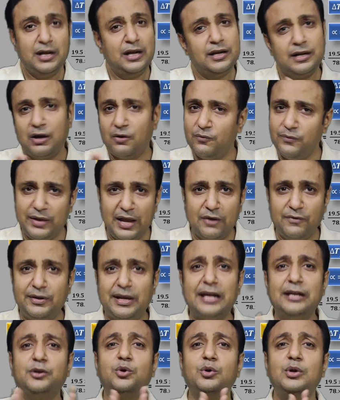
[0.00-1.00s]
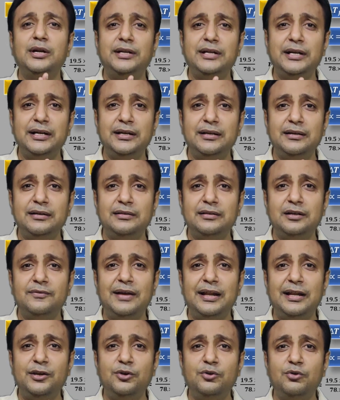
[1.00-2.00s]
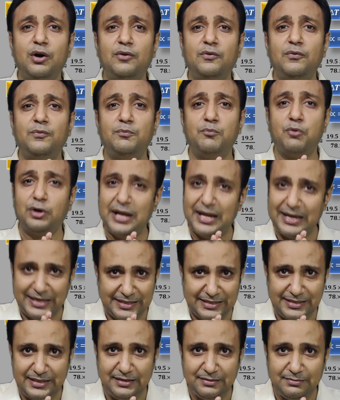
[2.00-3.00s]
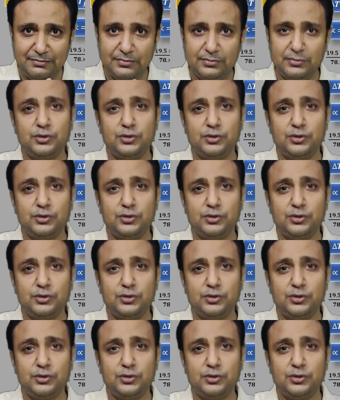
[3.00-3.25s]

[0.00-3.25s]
Now we have calculated the value of molality.